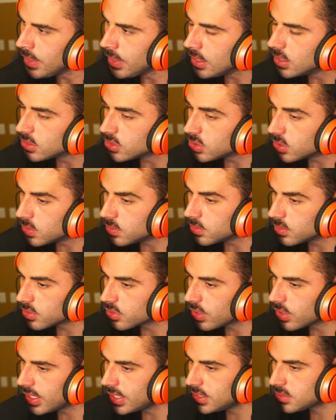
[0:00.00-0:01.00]
So
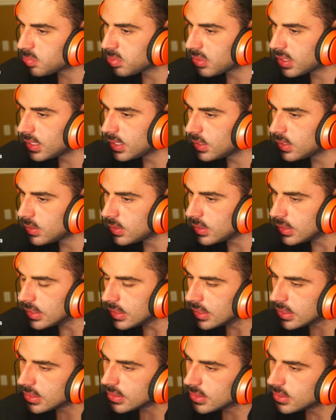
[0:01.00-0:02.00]
Christ, Plato,
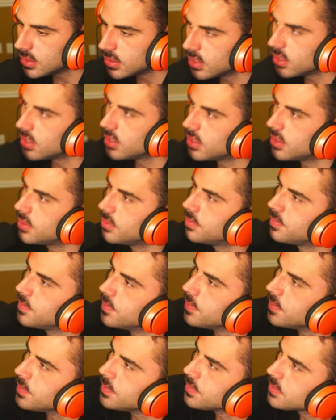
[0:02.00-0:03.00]
and um,
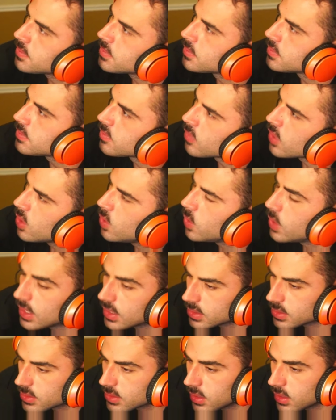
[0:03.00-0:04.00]
who else?